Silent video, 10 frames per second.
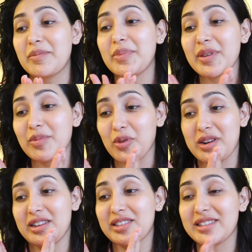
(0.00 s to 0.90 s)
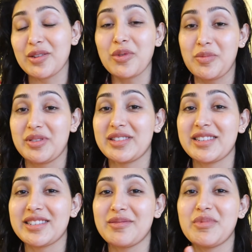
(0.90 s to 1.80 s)
be bored and just stay one
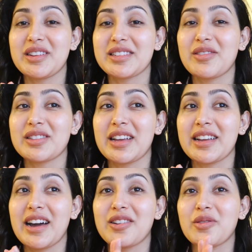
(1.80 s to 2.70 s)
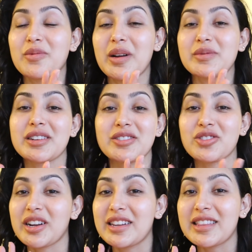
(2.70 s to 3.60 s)
position because I was like, I don't, I'm scared
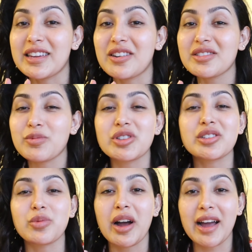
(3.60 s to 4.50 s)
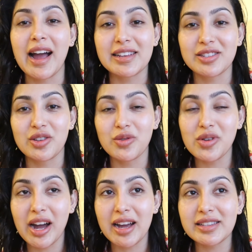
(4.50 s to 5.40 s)
to try anything else, which is why I asked you
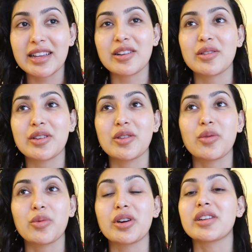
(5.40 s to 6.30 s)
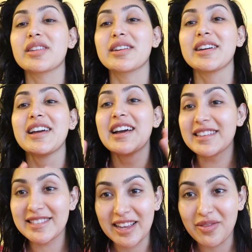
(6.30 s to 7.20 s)
guys, like, you know, what are the
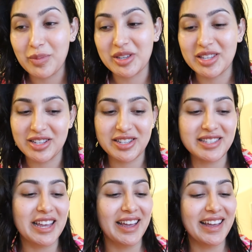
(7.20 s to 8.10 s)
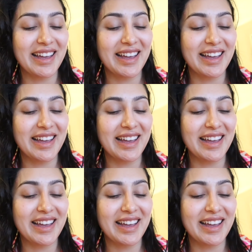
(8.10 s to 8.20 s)
safe positions?